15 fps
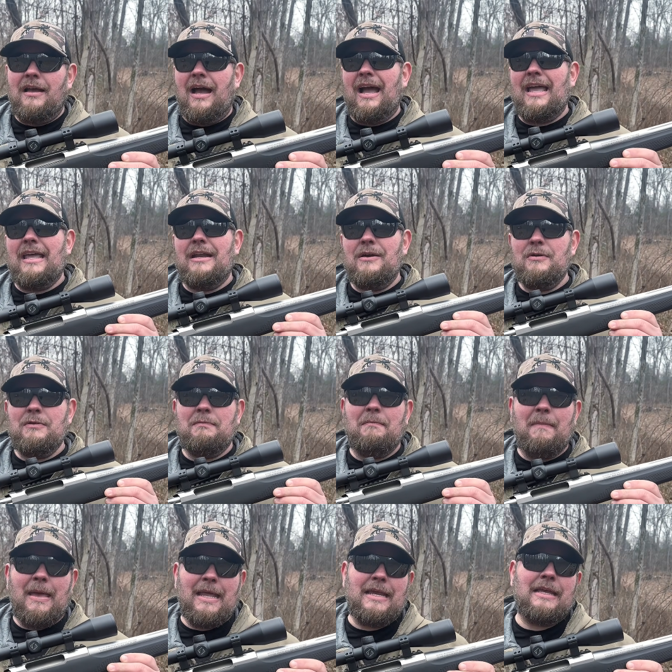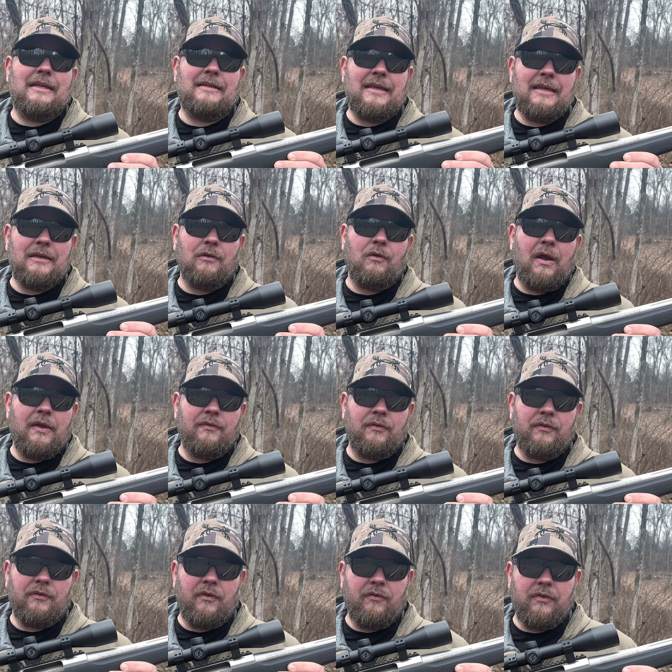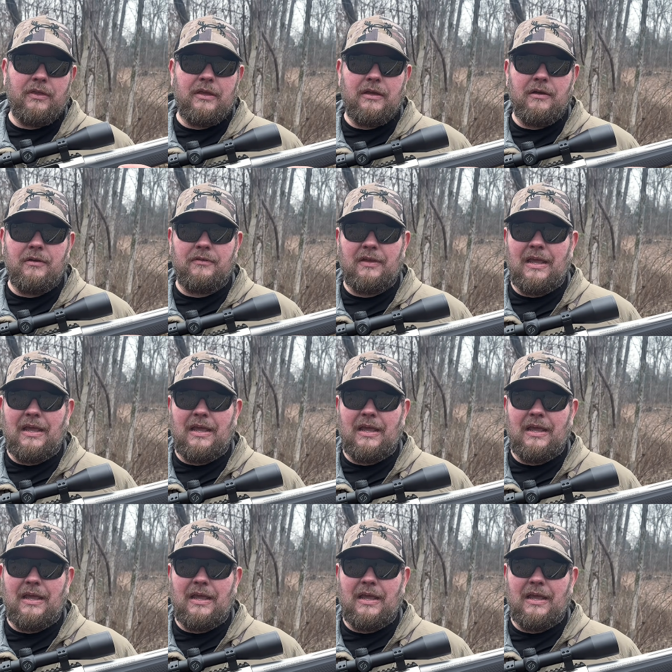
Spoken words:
I had owned many Tika rifles over the years,